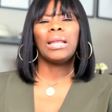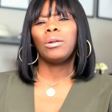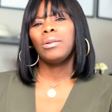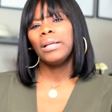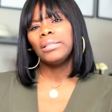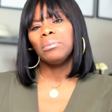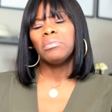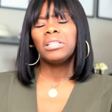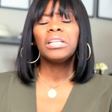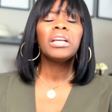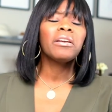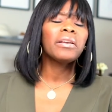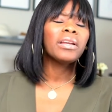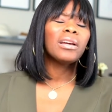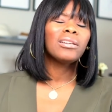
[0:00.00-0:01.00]
I don't like the
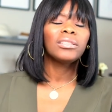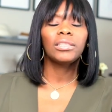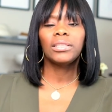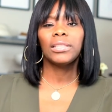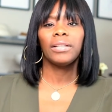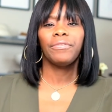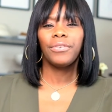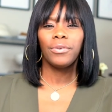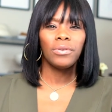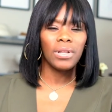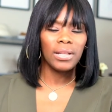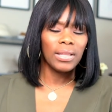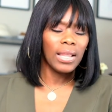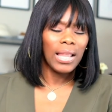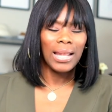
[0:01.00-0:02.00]
material. It's just a few
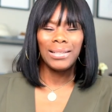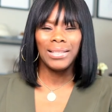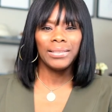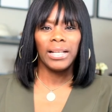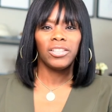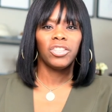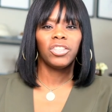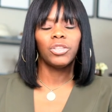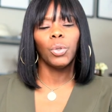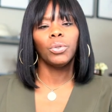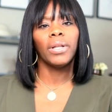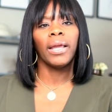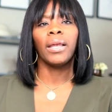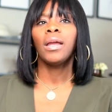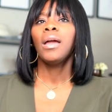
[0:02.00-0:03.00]
a lot of things I just
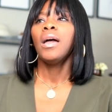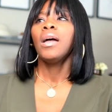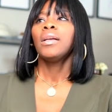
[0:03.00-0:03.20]
don't like.